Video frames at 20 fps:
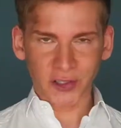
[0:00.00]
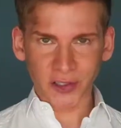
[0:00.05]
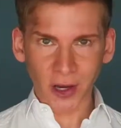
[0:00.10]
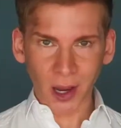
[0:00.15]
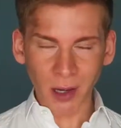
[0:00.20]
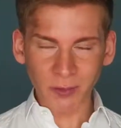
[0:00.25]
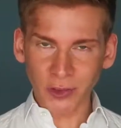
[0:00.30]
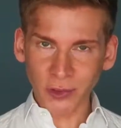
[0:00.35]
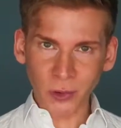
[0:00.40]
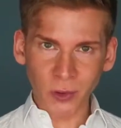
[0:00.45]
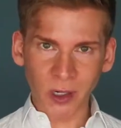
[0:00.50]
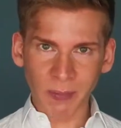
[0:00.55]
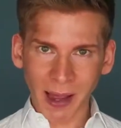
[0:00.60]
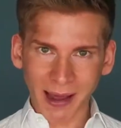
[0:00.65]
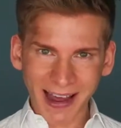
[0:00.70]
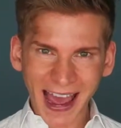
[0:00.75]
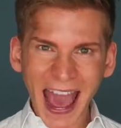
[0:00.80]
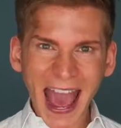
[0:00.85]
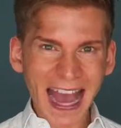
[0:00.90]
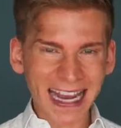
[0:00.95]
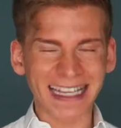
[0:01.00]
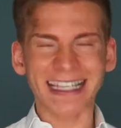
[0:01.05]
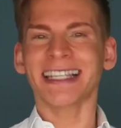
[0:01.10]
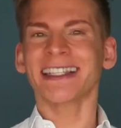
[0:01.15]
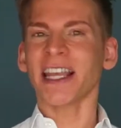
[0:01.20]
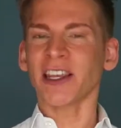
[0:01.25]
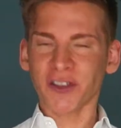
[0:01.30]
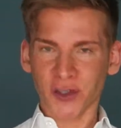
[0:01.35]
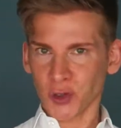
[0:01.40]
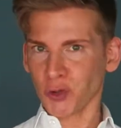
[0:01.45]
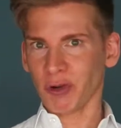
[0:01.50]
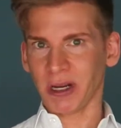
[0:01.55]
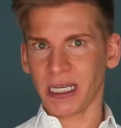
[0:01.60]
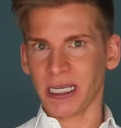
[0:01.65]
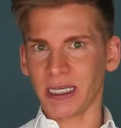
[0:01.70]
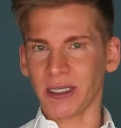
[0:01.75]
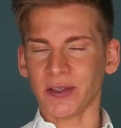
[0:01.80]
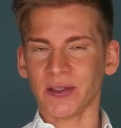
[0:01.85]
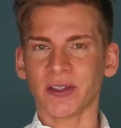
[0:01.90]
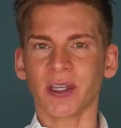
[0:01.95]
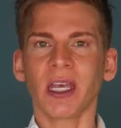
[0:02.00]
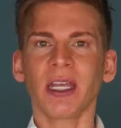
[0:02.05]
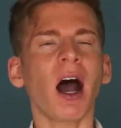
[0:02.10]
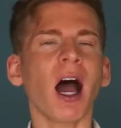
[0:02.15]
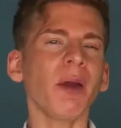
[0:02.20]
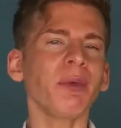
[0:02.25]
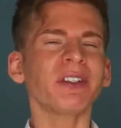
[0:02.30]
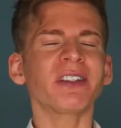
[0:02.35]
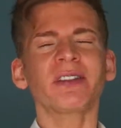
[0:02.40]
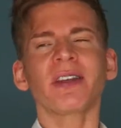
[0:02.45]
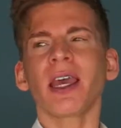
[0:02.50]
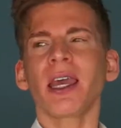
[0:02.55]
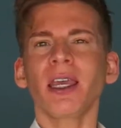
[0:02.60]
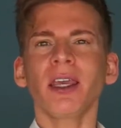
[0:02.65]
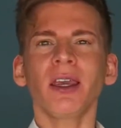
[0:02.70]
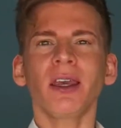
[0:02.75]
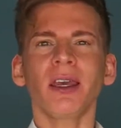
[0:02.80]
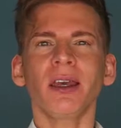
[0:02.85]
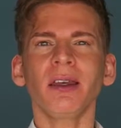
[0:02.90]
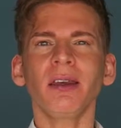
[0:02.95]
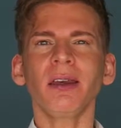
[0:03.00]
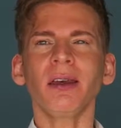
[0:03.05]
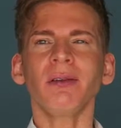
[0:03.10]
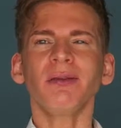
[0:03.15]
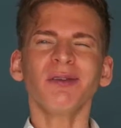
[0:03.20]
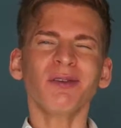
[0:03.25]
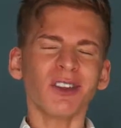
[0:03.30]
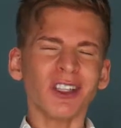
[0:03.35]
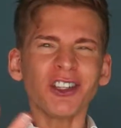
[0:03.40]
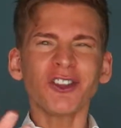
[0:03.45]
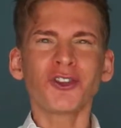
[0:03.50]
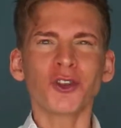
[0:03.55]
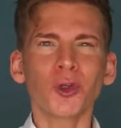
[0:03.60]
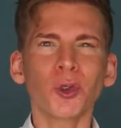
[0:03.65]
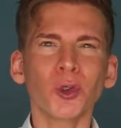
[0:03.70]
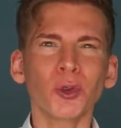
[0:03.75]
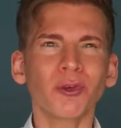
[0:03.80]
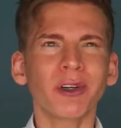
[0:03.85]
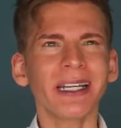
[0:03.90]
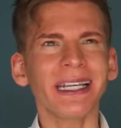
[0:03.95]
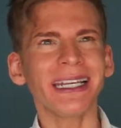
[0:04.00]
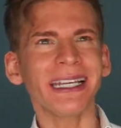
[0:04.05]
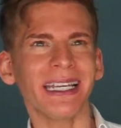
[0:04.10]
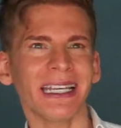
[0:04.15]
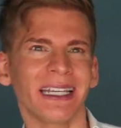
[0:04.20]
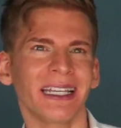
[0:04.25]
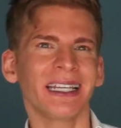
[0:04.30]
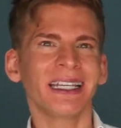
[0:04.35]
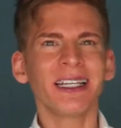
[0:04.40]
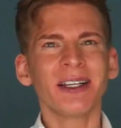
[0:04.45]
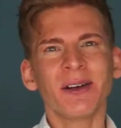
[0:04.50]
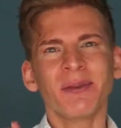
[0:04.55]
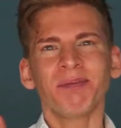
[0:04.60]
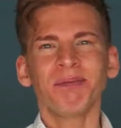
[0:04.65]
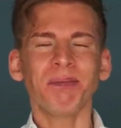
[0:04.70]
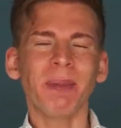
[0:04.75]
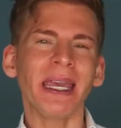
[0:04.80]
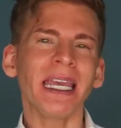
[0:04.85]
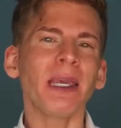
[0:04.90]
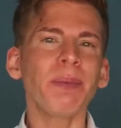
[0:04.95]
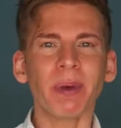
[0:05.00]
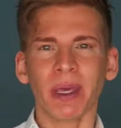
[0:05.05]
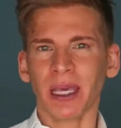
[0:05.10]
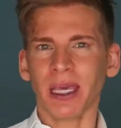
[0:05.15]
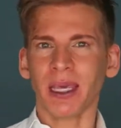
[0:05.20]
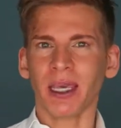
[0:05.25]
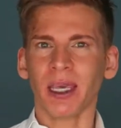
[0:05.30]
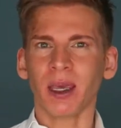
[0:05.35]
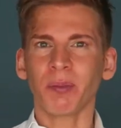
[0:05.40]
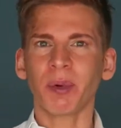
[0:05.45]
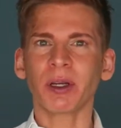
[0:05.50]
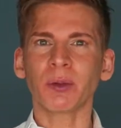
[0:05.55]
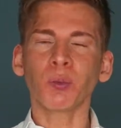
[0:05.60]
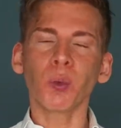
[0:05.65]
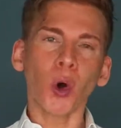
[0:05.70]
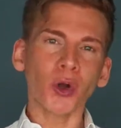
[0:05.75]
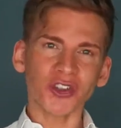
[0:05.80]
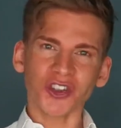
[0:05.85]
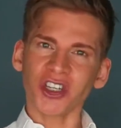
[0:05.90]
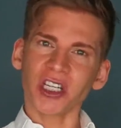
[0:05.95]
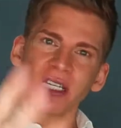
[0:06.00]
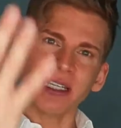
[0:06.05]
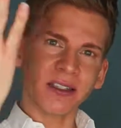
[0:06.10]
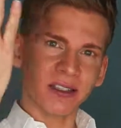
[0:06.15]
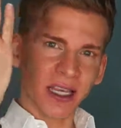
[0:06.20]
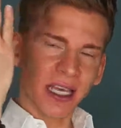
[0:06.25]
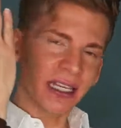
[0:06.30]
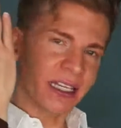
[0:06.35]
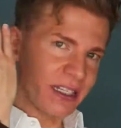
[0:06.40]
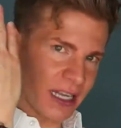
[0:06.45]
It's time to talk about accessories. I would say jewellery, maybe, but watches,